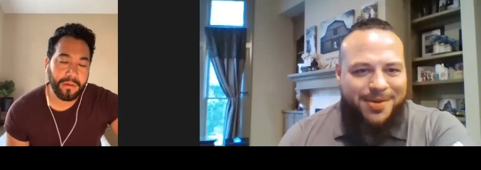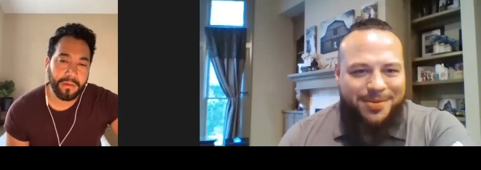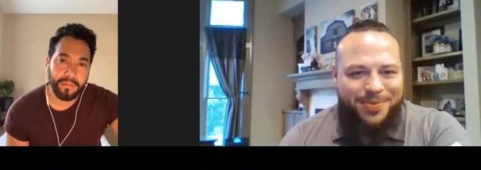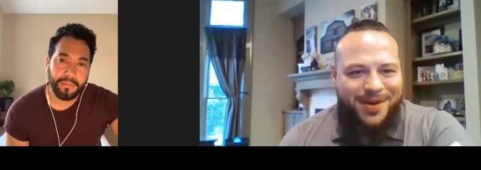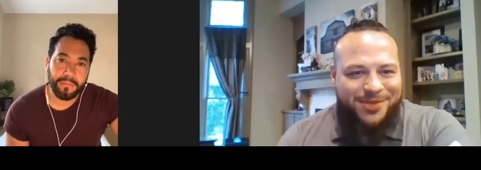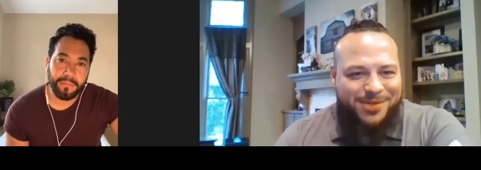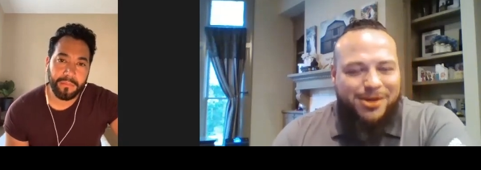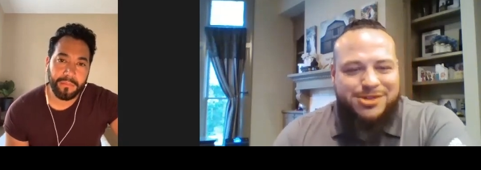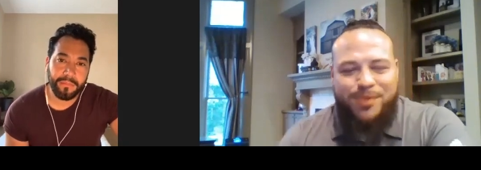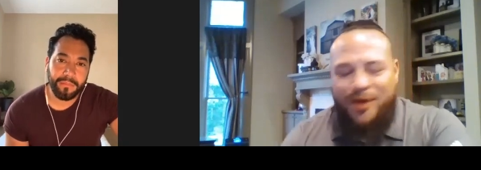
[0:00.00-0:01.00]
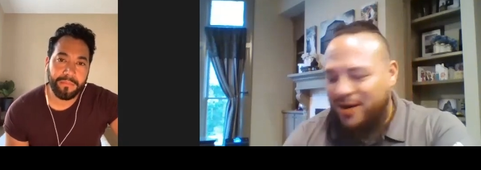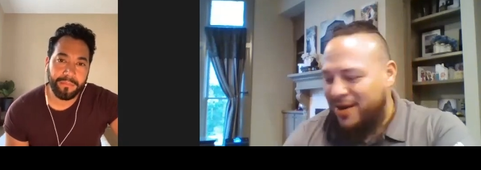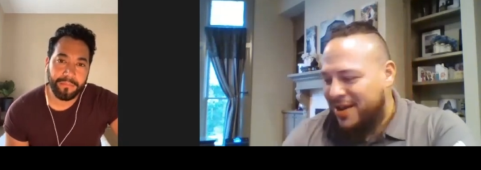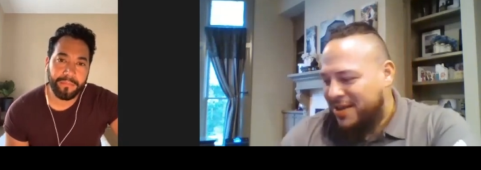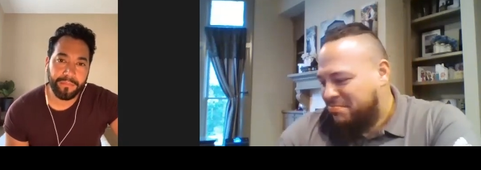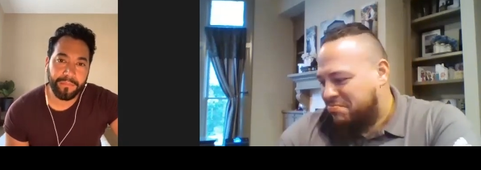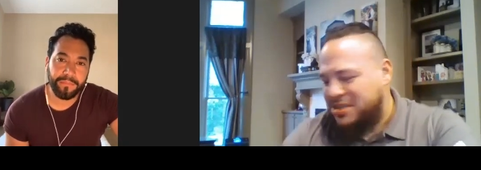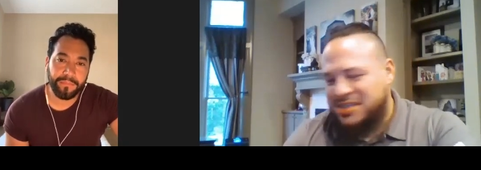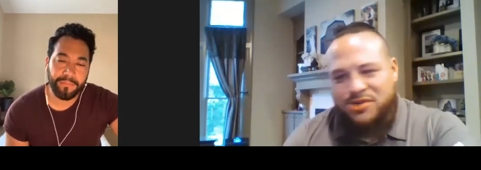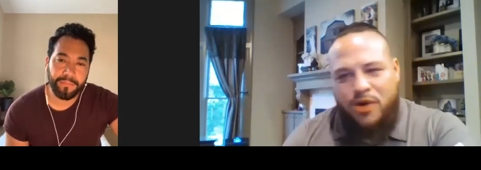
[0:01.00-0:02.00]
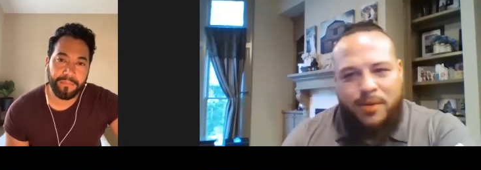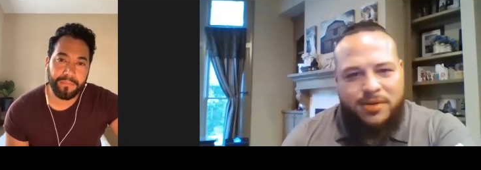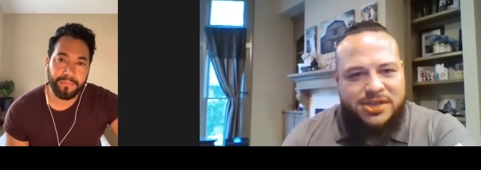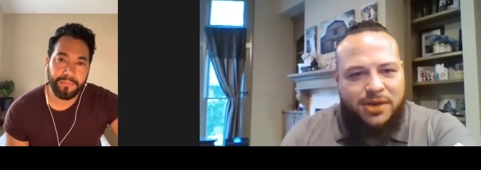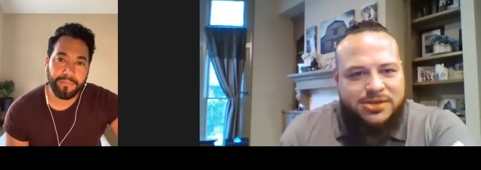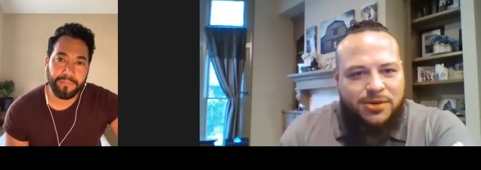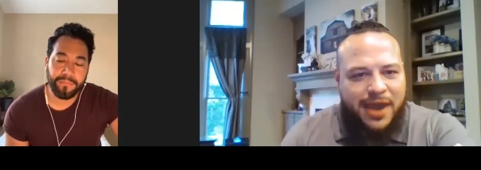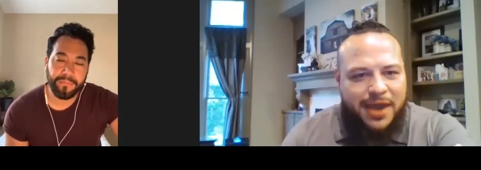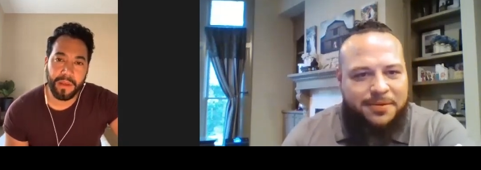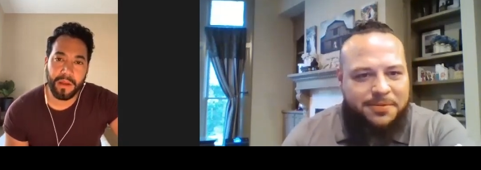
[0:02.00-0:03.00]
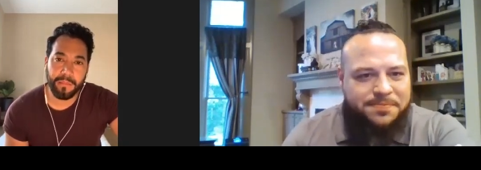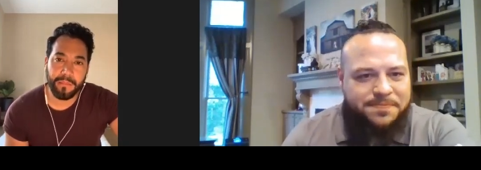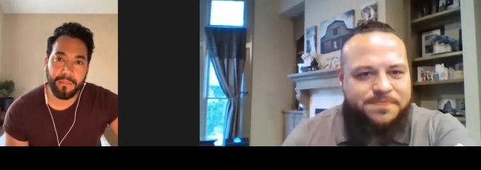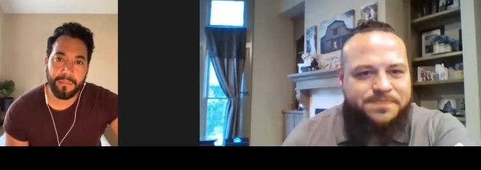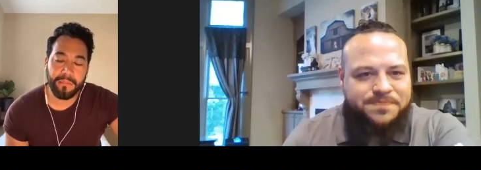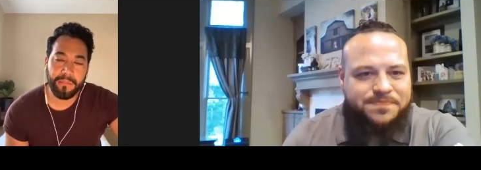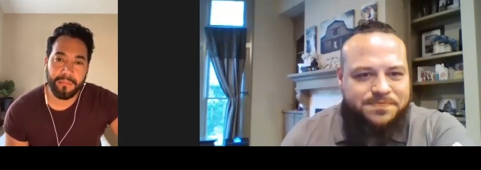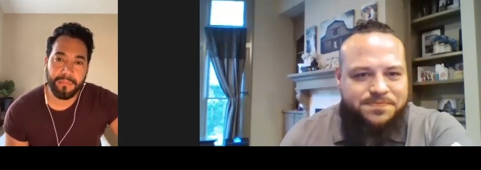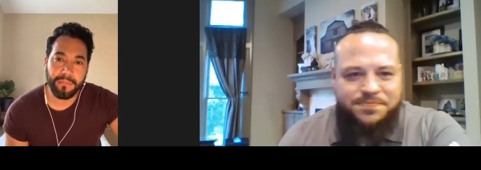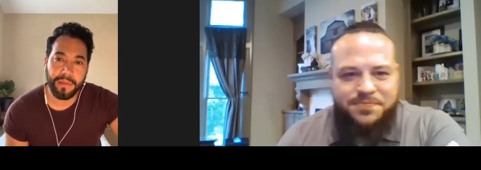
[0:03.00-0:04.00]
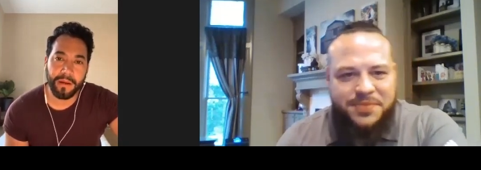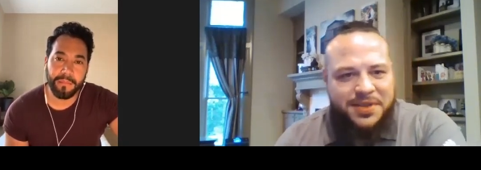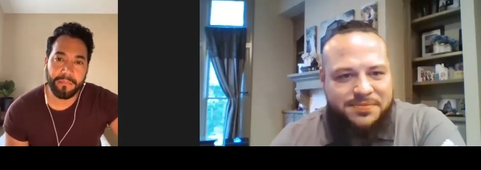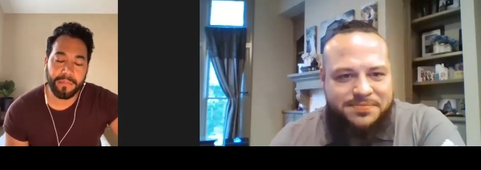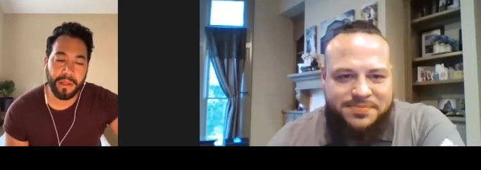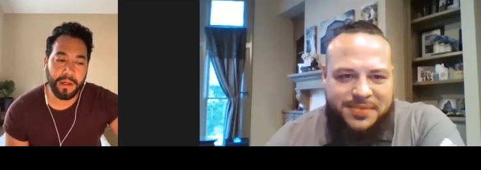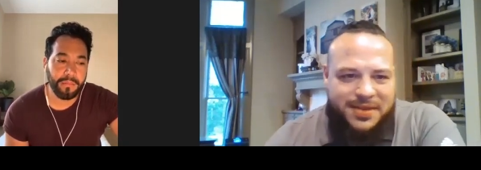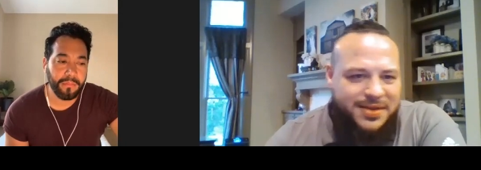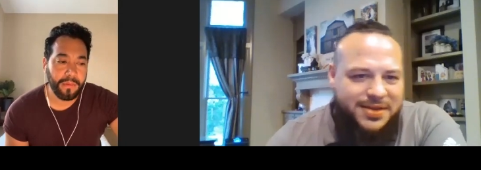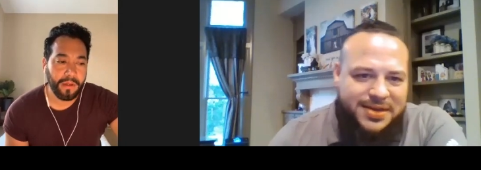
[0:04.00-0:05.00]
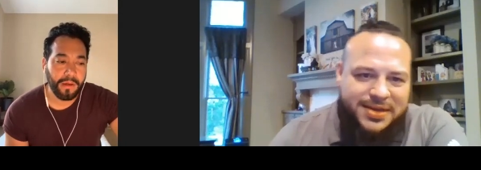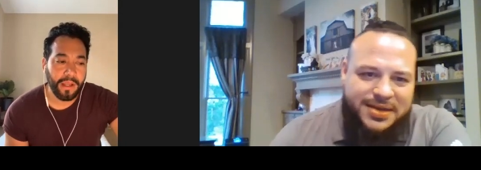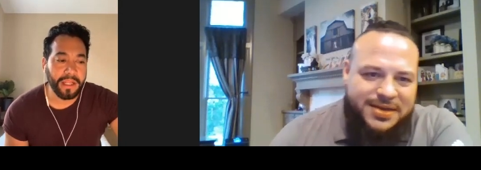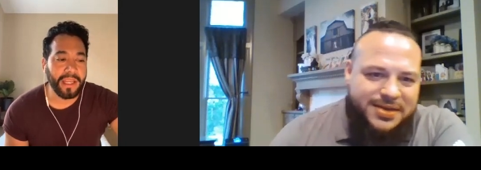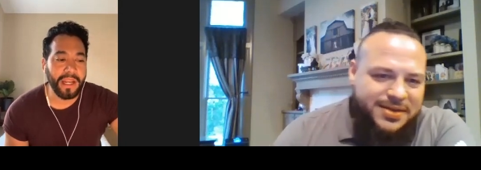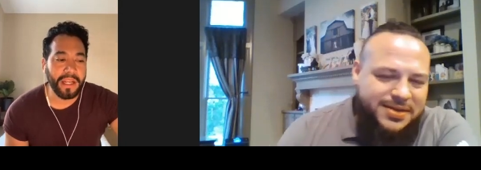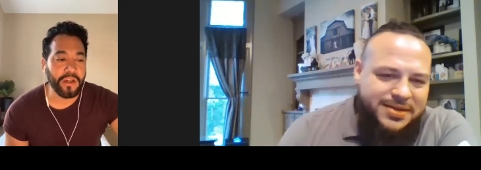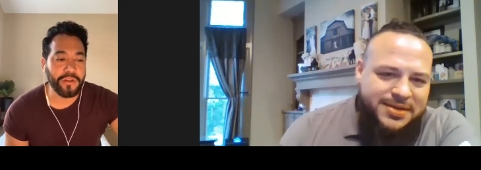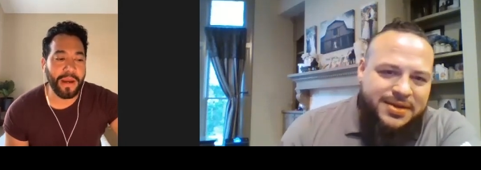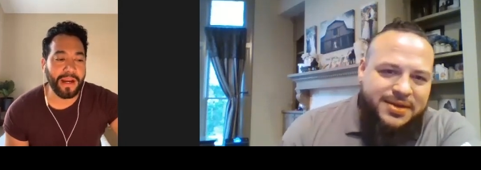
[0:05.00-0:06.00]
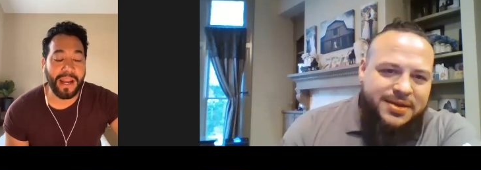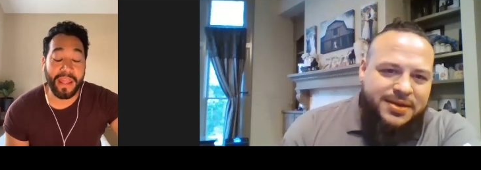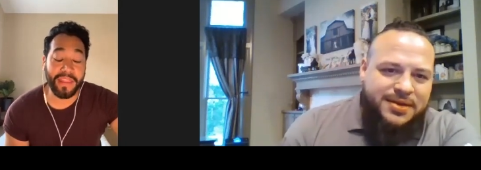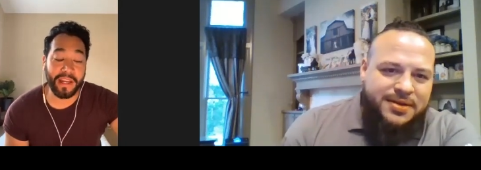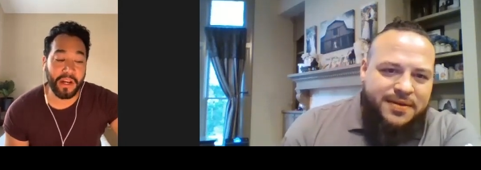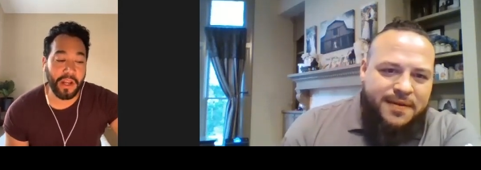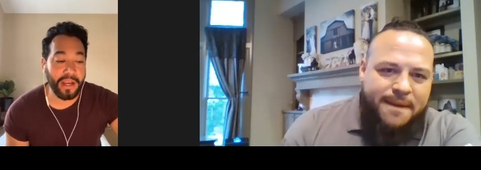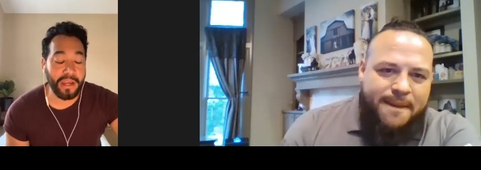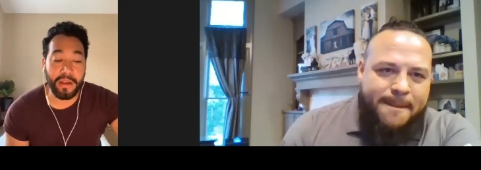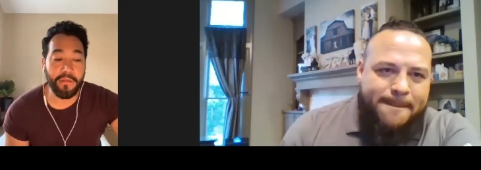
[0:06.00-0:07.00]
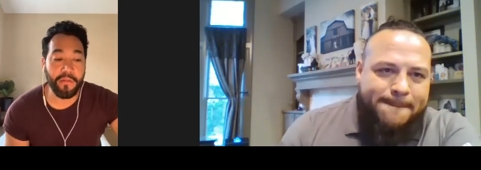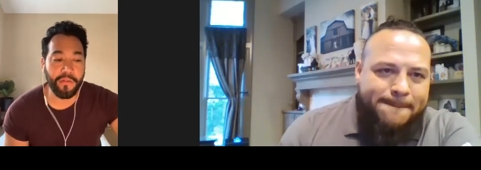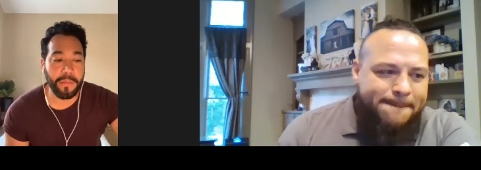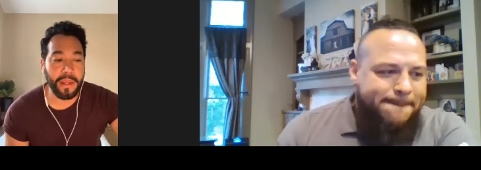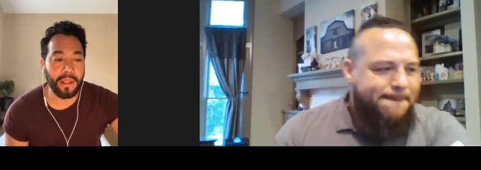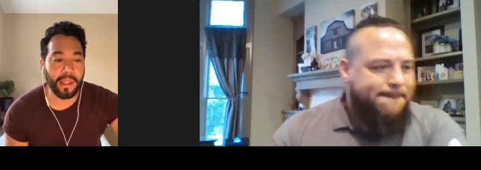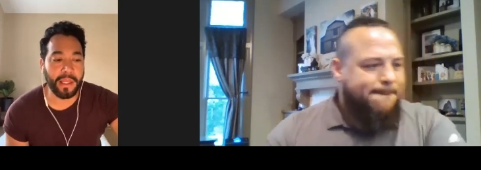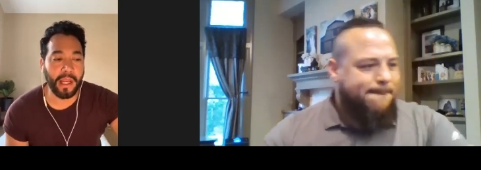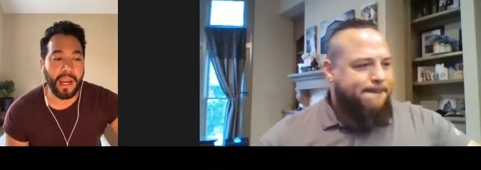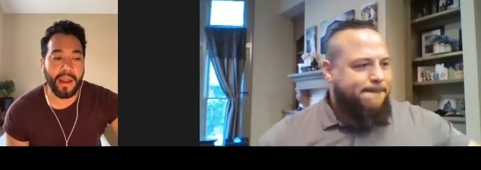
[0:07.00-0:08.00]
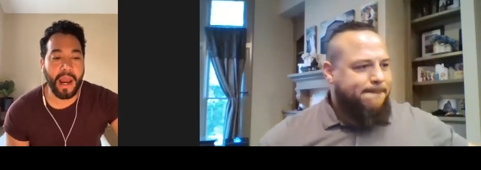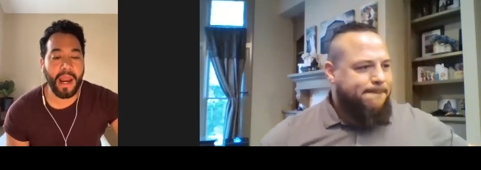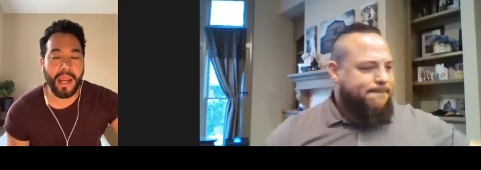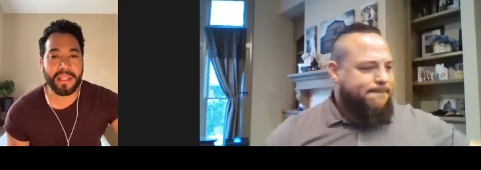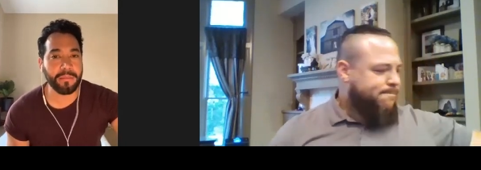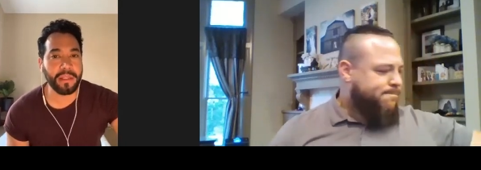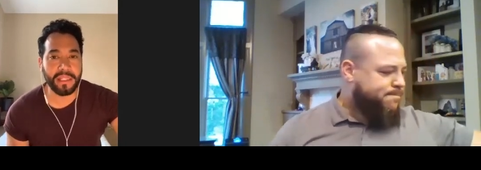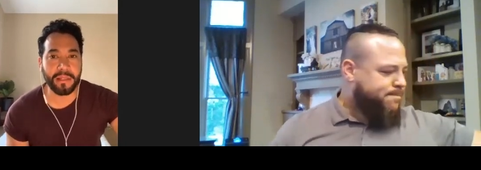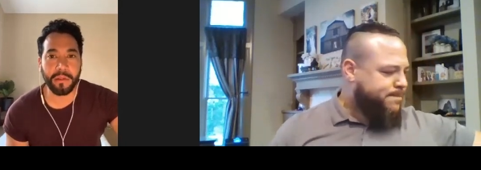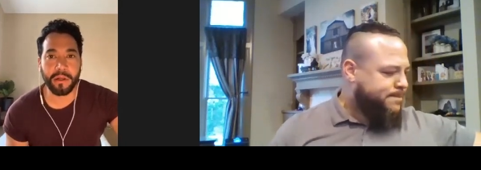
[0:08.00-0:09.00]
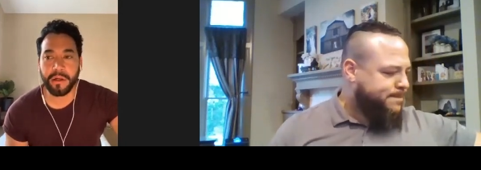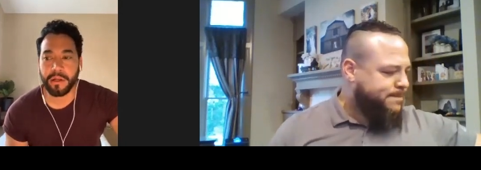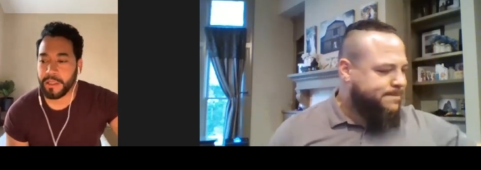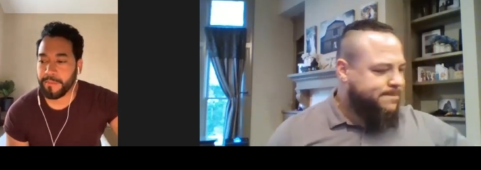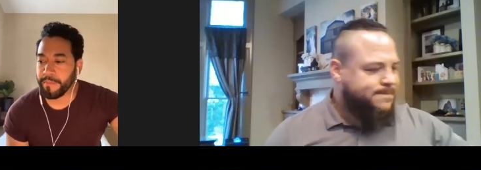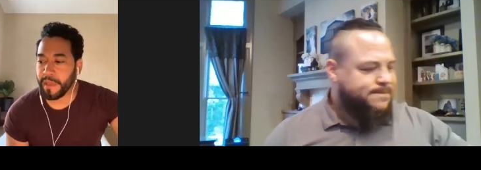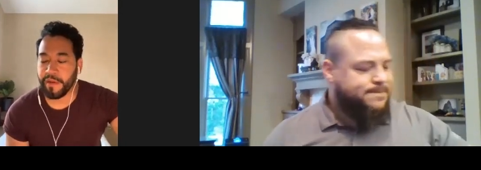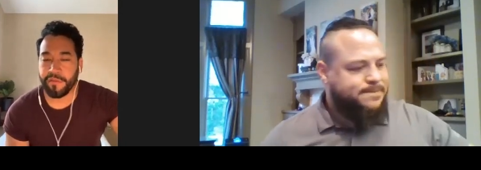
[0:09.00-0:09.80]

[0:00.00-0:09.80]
Speaker 1: but for the most part, this is normal. So it's okay. Yeah,
Speaker 2: yeah, yeah. And again, it goes back, and I think, and even for me, like, and I, I had something similar. And